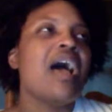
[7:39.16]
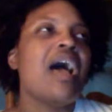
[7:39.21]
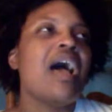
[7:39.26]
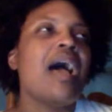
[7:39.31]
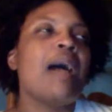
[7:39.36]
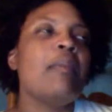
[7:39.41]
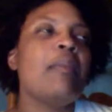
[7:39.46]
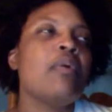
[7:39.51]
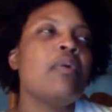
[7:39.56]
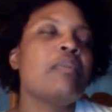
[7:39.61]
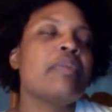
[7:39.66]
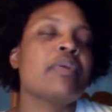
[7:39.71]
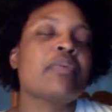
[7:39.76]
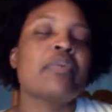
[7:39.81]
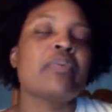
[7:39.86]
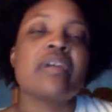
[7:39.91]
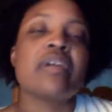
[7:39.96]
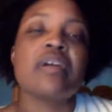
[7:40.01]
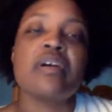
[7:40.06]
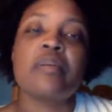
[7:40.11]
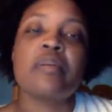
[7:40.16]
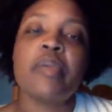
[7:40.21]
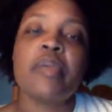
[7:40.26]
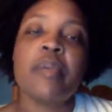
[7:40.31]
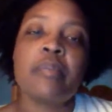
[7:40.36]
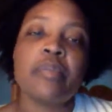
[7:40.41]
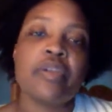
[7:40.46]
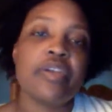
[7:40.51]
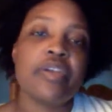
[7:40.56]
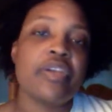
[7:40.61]
I'm gonna be real.
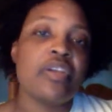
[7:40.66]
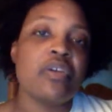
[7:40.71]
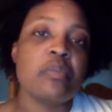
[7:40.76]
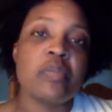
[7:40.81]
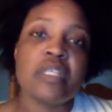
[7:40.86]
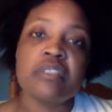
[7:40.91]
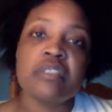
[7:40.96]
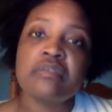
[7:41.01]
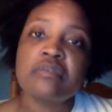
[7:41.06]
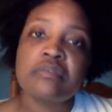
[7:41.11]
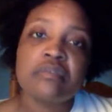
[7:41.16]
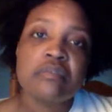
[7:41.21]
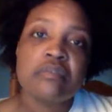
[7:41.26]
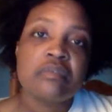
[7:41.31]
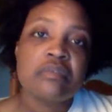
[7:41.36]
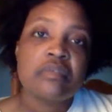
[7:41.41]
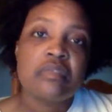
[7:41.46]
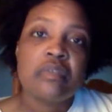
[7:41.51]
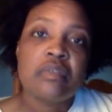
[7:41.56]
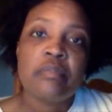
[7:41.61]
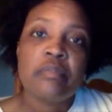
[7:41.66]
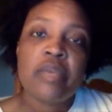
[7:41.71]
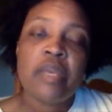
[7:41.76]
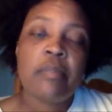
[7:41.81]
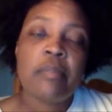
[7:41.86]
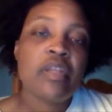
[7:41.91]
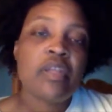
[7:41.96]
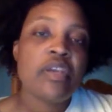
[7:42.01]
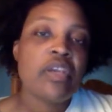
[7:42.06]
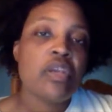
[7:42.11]
People are human.
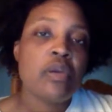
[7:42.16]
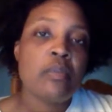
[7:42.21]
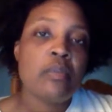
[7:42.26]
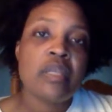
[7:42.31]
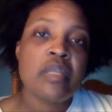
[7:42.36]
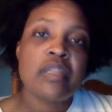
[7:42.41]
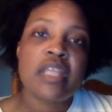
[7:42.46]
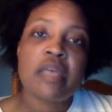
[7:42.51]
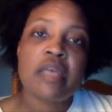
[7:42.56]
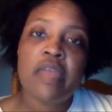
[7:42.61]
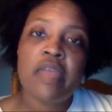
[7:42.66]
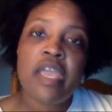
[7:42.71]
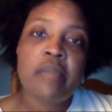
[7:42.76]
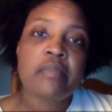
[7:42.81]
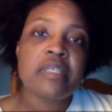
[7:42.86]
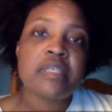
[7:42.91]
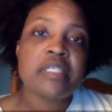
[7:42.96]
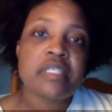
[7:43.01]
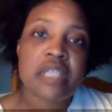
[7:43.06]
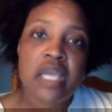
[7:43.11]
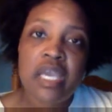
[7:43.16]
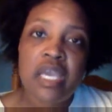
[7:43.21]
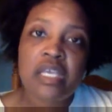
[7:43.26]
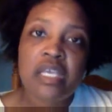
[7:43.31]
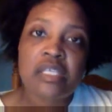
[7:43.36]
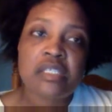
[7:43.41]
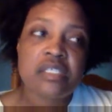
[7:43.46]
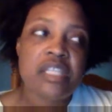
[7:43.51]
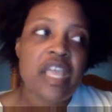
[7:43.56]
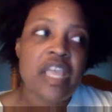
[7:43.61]
People are human. They make
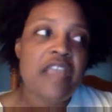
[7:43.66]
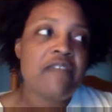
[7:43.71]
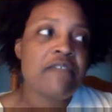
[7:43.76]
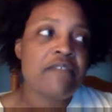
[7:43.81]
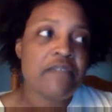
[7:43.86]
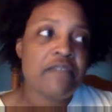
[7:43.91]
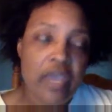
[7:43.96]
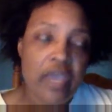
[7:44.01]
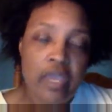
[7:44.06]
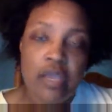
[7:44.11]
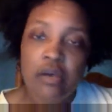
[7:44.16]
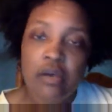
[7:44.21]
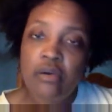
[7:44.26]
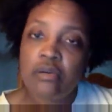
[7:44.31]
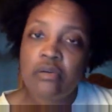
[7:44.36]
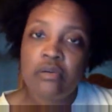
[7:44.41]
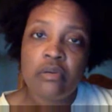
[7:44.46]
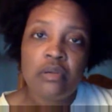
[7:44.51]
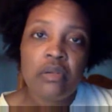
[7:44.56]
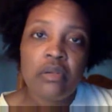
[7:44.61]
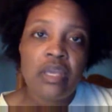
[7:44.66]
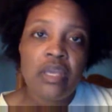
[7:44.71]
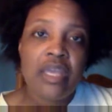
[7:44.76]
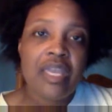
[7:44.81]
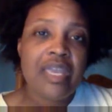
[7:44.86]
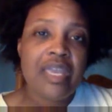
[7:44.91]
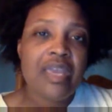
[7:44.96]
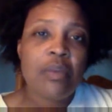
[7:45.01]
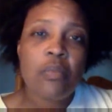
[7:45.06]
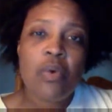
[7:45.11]
mistakes. They fail.
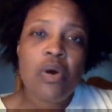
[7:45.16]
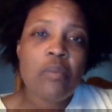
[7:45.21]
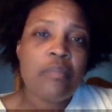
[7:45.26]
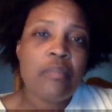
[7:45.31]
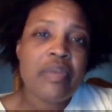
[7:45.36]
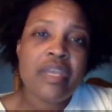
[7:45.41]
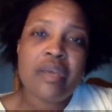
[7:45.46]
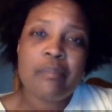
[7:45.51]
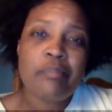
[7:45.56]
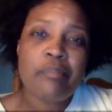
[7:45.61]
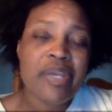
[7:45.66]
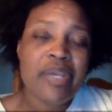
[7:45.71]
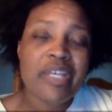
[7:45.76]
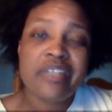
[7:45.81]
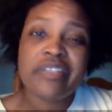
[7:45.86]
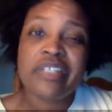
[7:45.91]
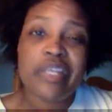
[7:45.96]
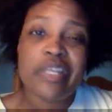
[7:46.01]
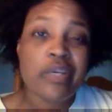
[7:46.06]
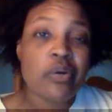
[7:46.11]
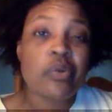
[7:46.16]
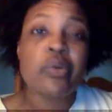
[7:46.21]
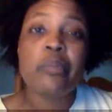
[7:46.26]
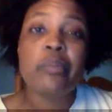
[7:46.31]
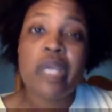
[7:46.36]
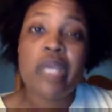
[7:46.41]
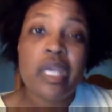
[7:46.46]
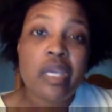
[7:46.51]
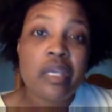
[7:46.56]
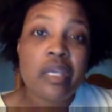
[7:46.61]
It won't be a big deal to
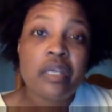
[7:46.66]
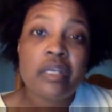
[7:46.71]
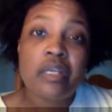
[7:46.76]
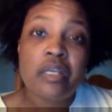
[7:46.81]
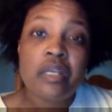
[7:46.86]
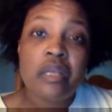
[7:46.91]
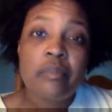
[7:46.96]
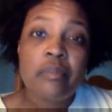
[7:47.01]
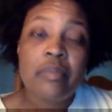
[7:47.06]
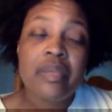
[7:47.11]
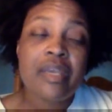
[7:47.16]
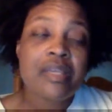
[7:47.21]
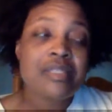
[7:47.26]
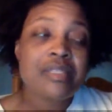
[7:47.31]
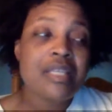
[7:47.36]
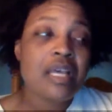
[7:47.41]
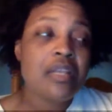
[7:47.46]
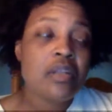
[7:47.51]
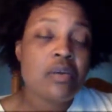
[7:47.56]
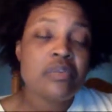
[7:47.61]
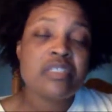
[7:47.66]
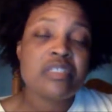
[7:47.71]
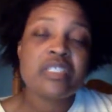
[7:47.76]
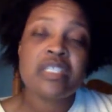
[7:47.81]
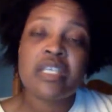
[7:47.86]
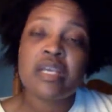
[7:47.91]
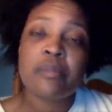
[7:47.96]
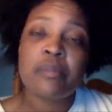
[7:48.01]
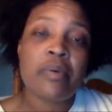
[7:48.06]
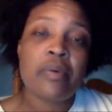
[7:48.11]
me because I know
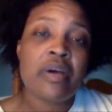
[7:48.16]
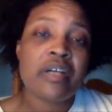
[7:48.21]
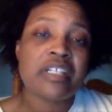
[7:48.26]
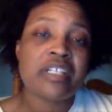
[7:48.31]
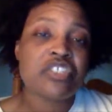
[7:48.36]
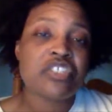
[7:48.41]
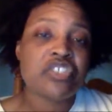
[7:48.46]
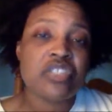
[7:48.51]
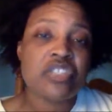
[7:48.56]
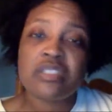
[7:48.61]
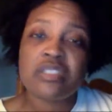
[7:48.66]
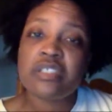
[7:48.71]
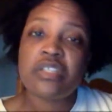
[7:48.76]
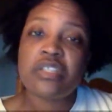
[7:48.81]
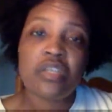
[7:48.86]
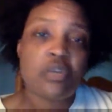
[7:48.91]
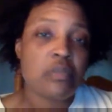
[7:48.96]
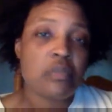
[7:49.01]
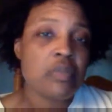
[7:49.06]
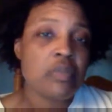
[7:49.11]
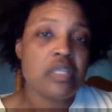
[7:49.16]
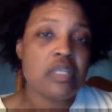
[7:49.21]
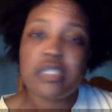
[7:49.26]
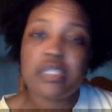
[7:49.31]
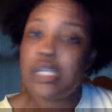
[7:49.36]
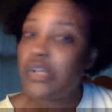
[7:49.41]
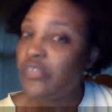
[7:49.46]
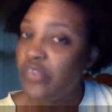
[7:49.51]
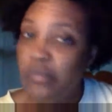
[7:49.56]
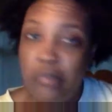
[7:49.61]
CM Punk is just as human as
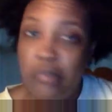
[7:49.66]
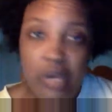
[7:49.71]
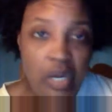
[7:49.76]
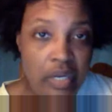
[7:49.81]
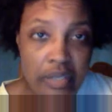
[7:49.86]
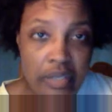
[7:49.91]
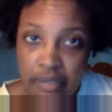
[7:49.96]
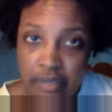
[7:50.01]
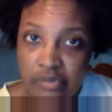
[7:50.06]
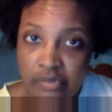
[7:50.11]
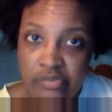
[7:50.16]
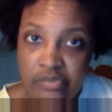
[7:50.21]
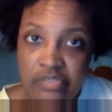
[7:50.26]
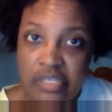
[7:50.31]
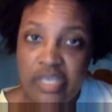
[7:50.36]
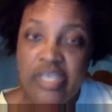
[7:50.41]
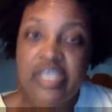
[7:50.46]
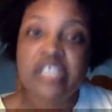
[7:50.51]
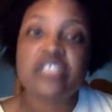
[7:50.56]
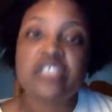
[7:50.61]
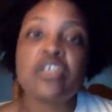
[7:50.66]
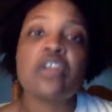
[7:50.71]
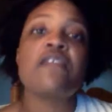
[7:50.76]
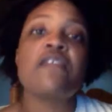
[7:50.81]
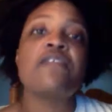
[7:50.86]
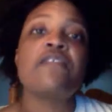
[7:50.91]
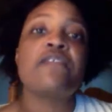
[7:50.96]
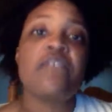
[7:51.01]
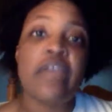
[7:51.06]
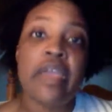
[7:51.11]
everybody else, and he's gonna
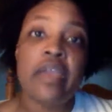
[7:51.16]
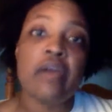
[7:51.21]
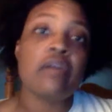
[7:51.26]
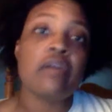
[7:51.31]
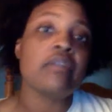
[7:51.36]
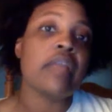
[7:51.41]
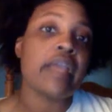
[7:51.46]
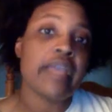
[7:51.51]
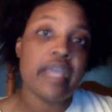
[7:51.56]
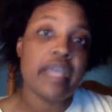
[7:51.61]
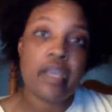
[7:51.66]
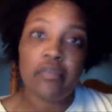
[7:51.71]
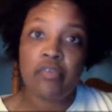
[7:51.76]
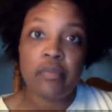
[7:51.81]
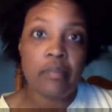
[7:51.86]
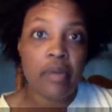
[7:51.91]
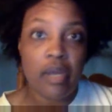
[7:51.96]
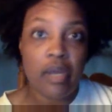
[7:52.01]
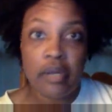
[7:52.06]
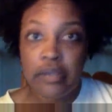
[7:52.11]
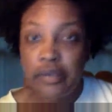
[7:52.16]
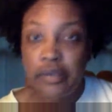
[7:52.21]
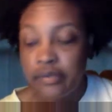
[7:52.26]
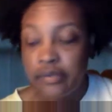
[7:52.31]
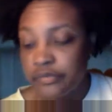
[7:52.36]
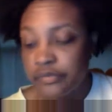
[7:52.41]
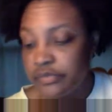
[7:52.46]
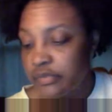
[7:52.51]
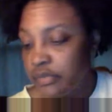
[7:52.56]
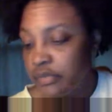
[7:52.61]
fail like everybody
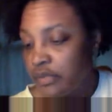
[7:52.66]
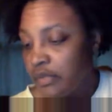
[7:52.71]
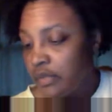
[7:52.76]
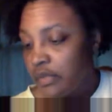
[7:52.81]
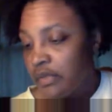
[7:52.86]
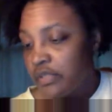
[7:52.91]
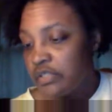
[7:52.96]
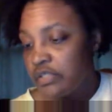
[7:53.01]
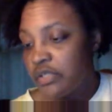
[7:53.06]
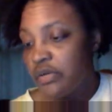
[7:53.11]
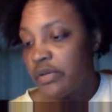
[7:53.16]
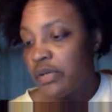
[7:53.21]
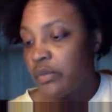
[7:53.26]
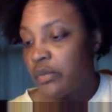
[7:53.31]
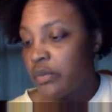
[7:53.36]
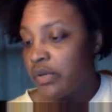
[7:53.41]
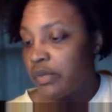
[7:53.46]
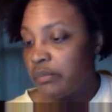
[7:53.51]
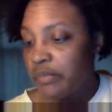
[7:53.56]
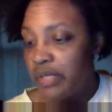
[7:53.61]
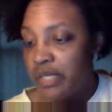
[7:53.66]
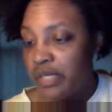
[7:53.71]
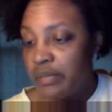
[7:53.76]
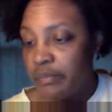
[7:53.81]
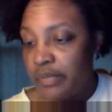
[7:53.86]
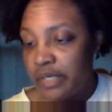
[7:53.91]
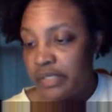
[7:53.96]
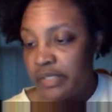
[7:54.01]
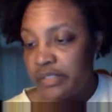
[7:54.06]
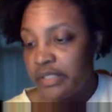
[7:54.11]
else. So it wouldn't be a
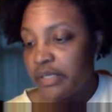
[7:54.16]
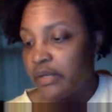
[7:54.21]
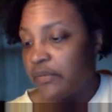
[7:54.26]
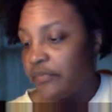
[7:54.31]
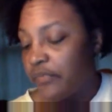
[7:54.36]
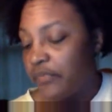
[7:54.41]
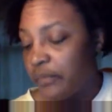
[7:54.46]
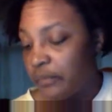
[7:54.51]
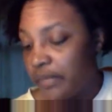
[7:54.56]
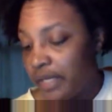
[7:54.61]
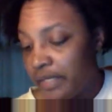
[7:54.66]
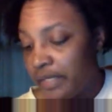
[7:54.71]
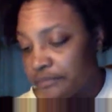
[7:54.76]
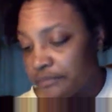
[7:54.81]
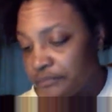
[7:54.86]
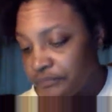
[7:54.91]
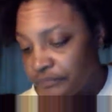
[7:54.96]
big deal for me.